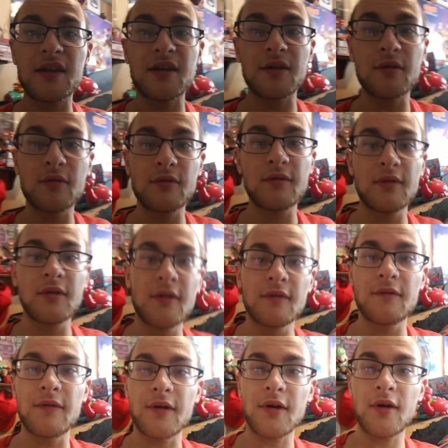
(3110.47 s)
you
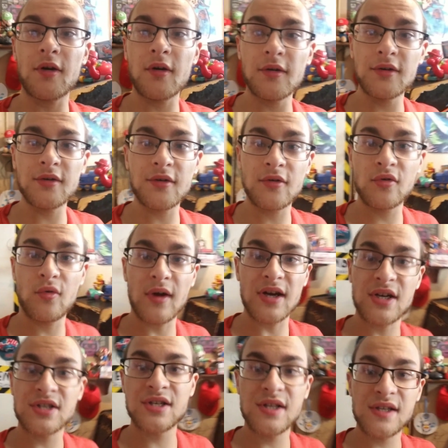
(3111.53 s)
for all your
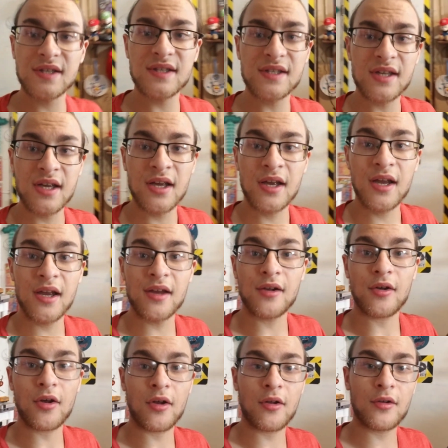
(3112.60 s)
questions and
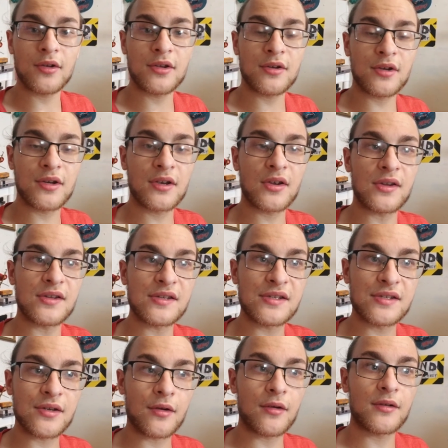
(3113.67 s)
all your
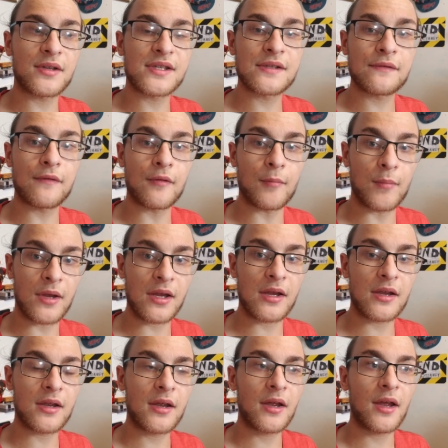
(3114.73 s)
concerns for
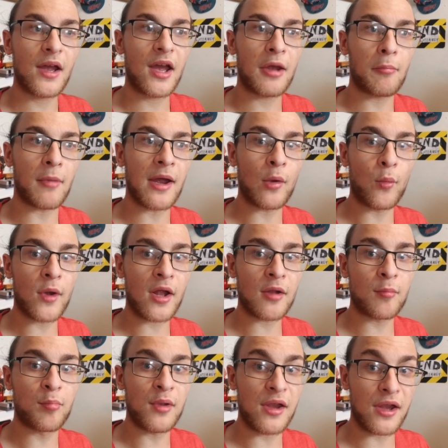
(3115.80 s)
me and my
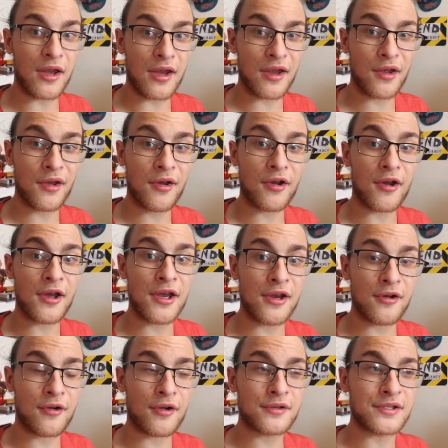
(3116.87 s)
well-being
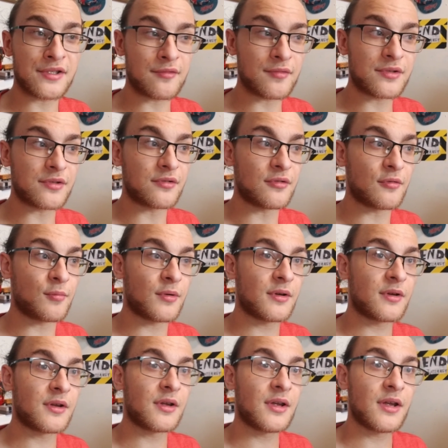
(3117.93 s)
here on YouTube.
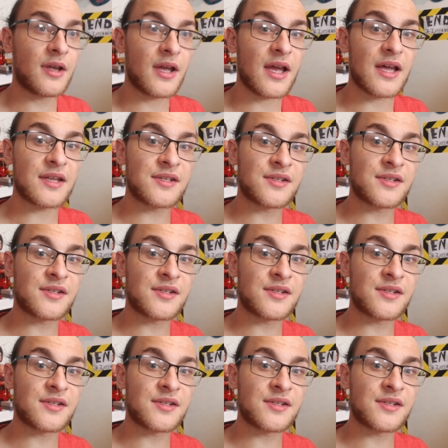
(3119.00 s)
As